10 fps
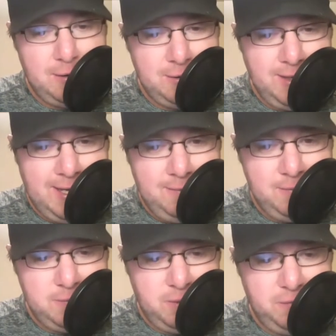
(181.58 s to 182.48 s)
on their
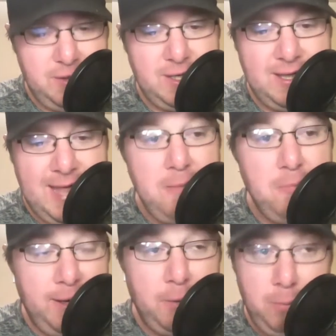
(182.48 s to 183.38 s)
game is perfect. They
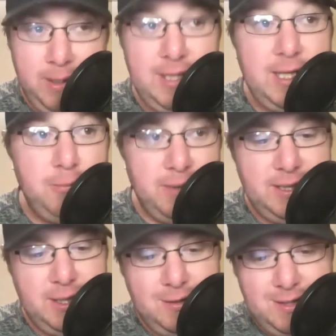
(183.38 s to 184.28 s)
play a really,
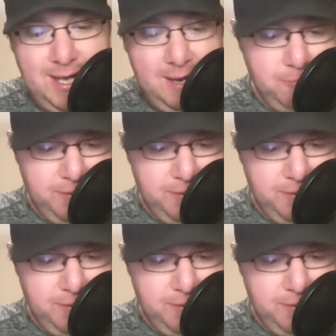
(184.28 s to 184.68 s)
really good game.